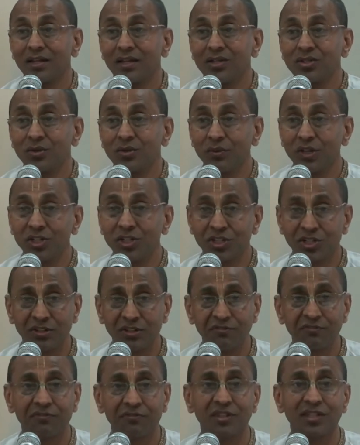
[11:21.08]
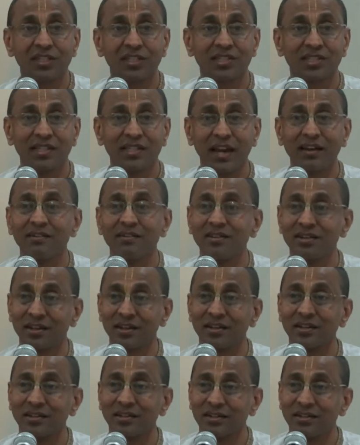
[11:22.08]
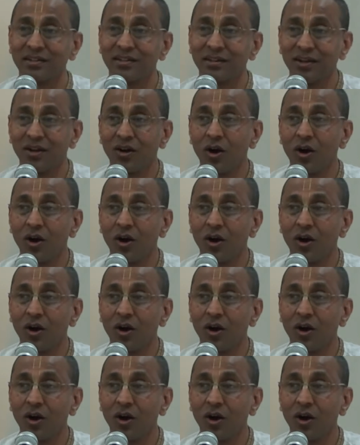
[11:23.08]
So we shift the center